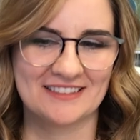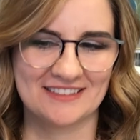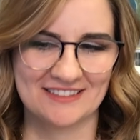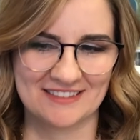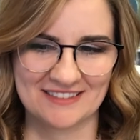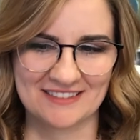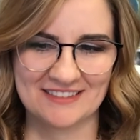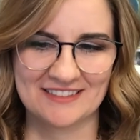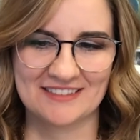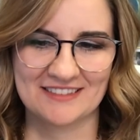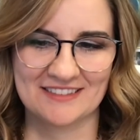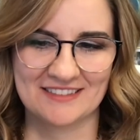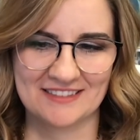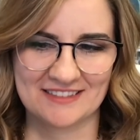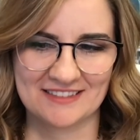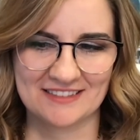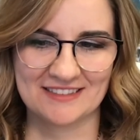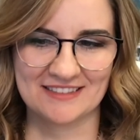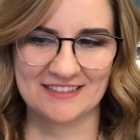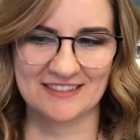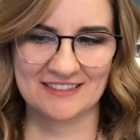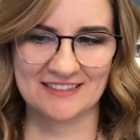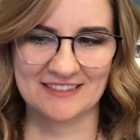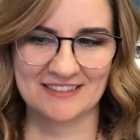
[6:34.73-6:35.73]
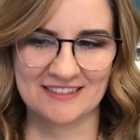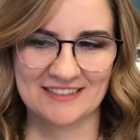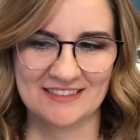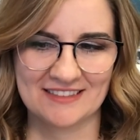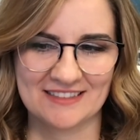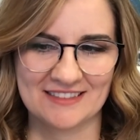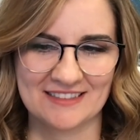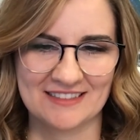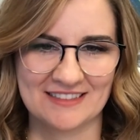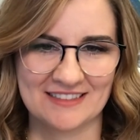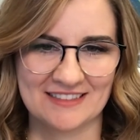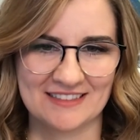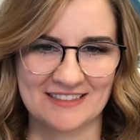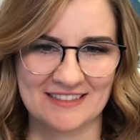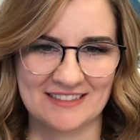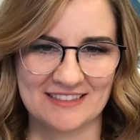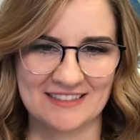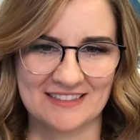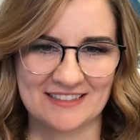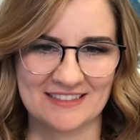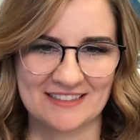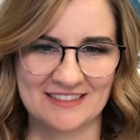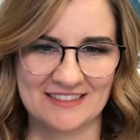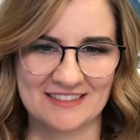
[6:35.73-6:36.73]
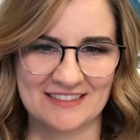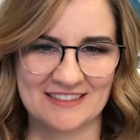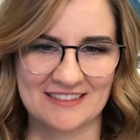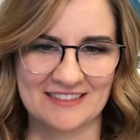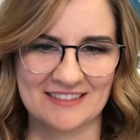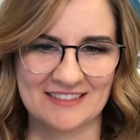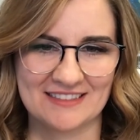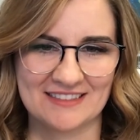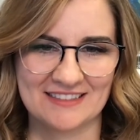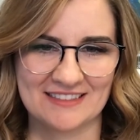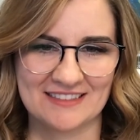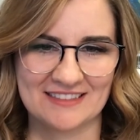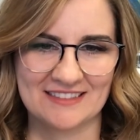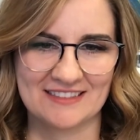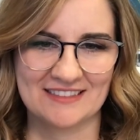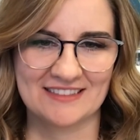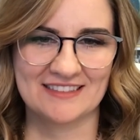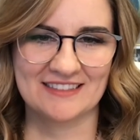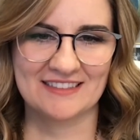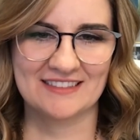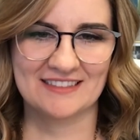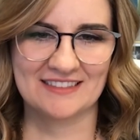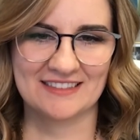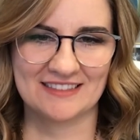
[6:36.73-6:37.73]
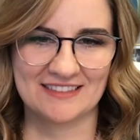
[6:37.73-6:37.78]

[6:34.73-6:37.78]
(silent)